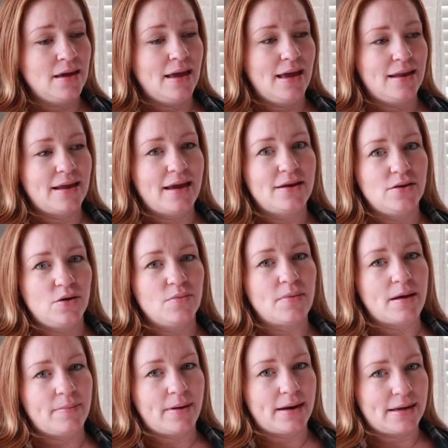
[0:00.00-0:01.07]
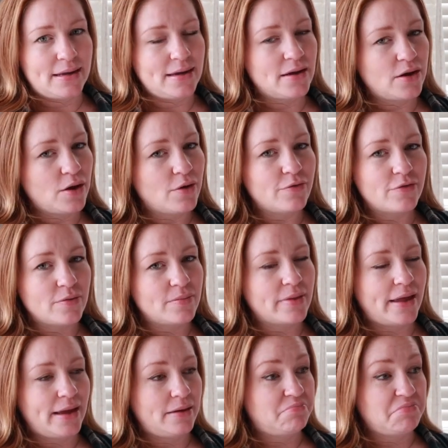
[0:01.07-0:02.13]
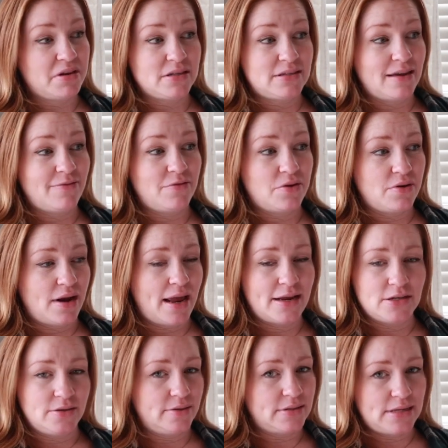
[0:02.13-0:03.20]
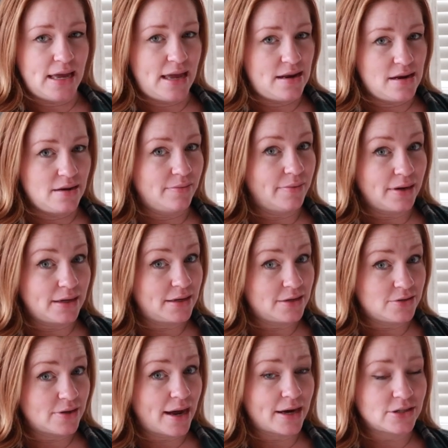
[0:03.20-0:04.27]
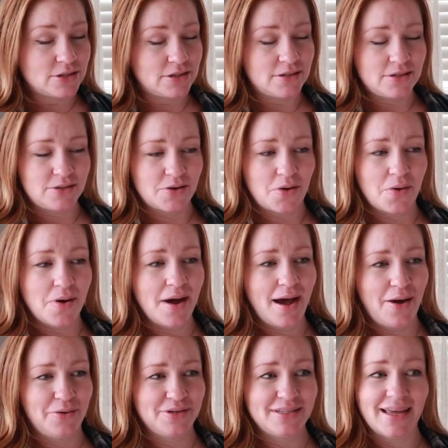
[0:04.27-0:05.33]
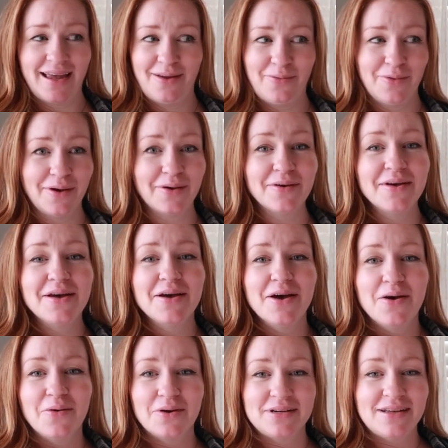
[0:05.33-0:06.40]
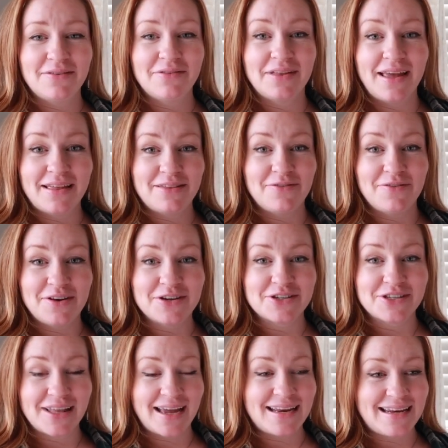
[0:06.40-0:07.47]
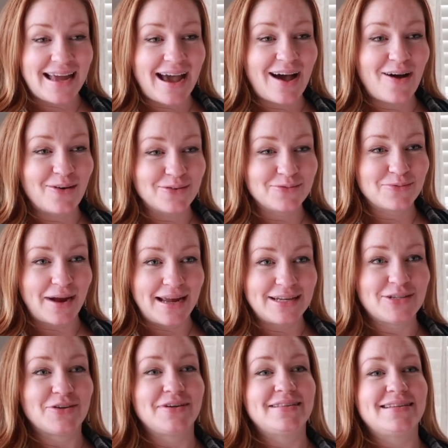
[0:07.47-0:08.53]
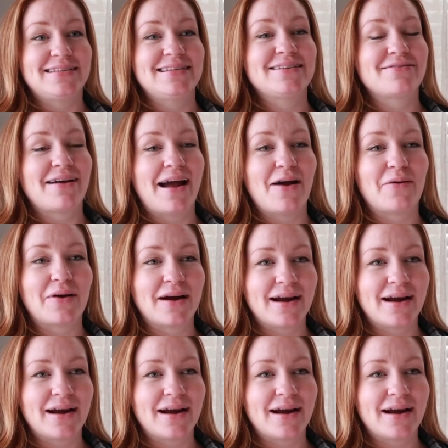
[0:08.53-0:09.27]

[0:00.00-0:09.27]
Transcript: And I know my body can go from like a 7 or an 8 to a 10 in one contraction. So I was like, well, we're definitely at the finish line now, right during the dinner hour.